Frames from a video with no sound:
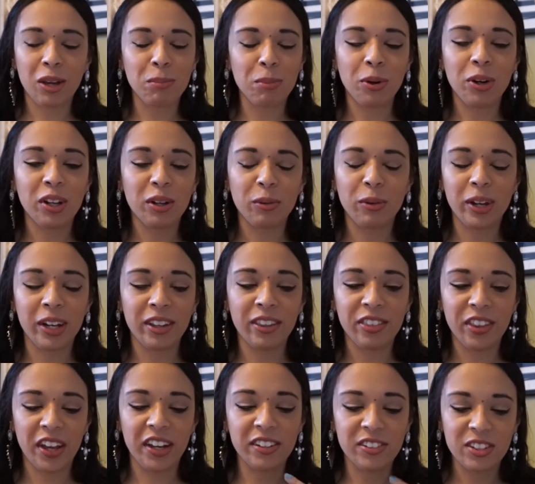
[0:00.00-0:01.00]
putting away
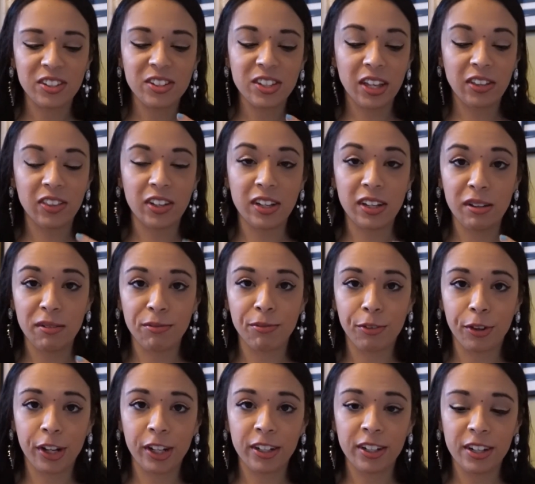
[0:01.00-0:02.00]
things. It's the neat
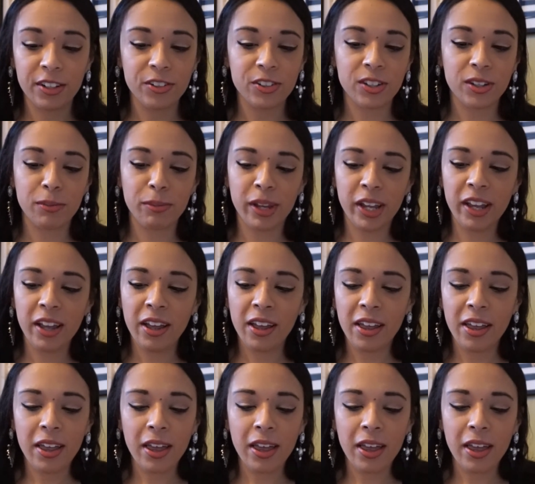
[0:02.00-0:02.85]
freakness in me.